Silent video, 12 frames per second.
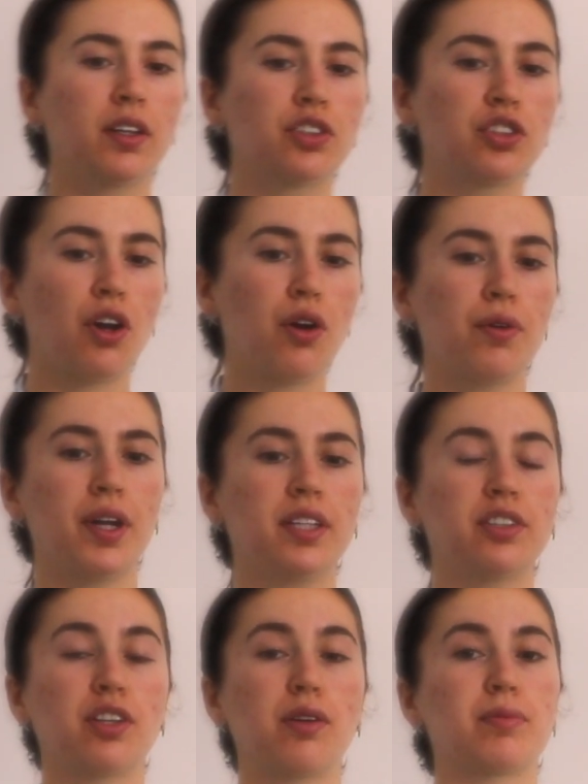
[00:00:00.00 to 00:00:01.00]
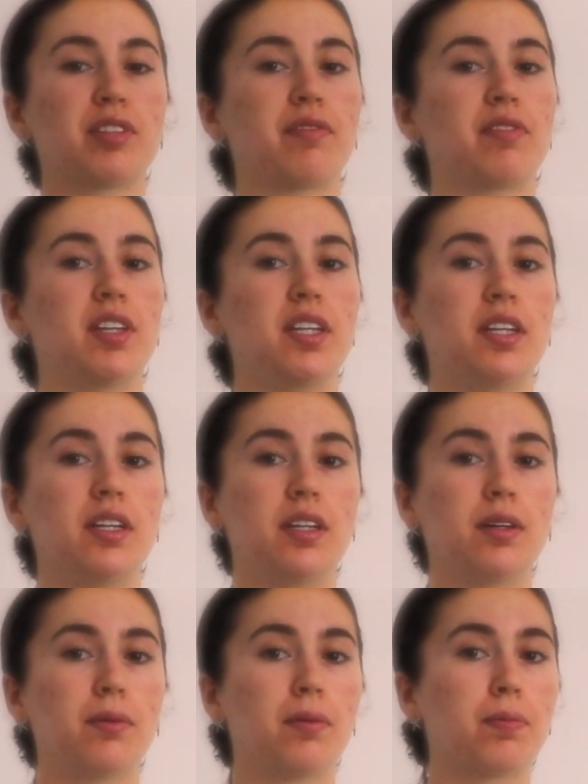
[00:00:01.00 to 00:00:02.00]
So in terms of
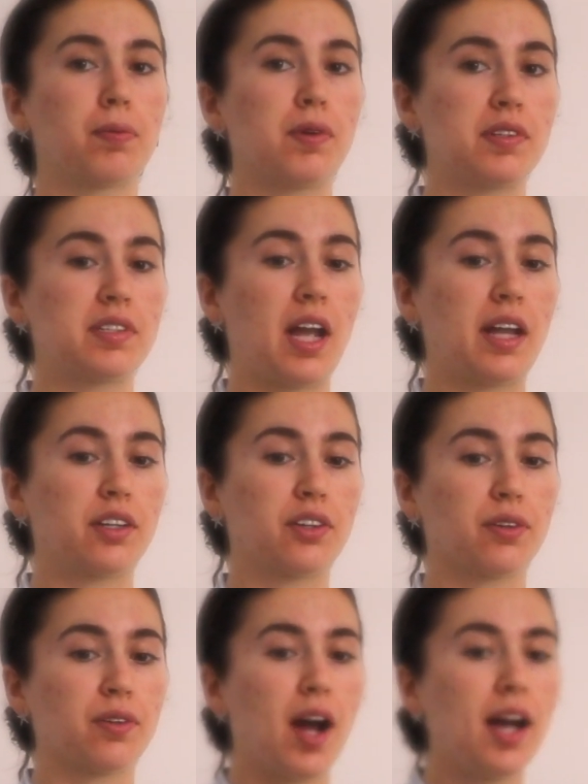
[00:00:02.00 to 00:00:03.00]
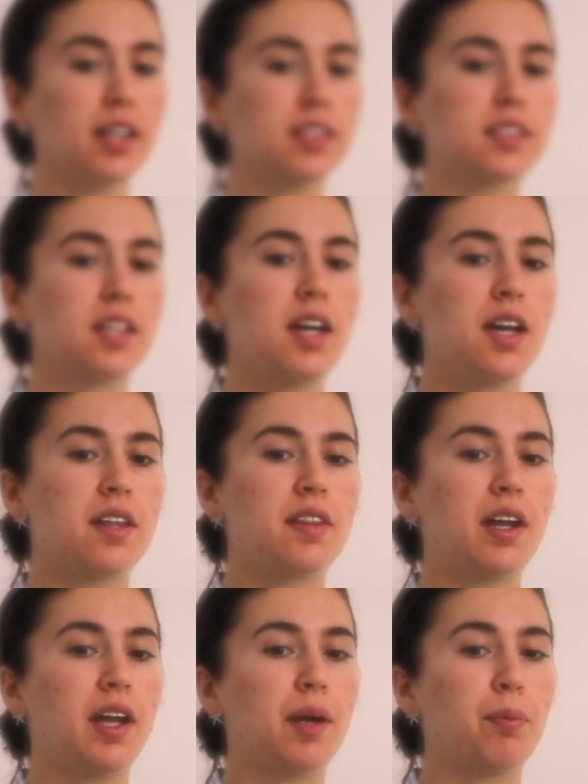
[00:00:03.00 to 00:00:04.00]
the percent correct,
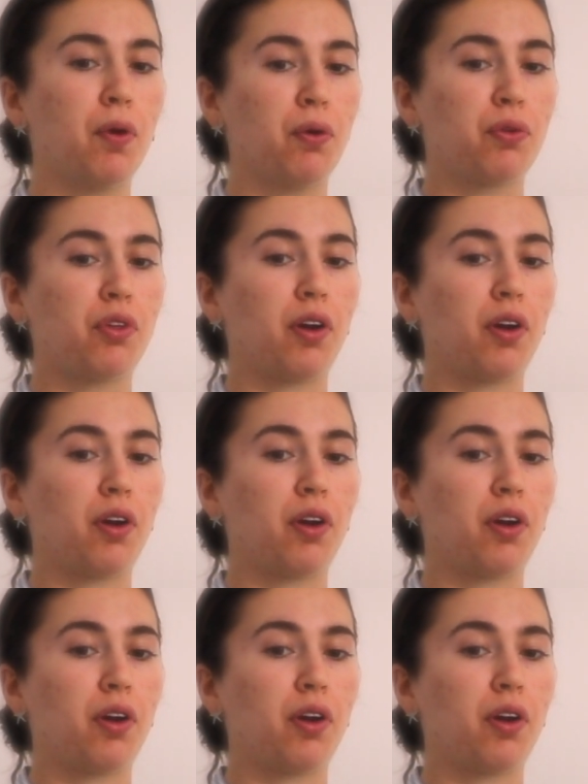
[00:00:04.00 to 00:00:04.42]
they both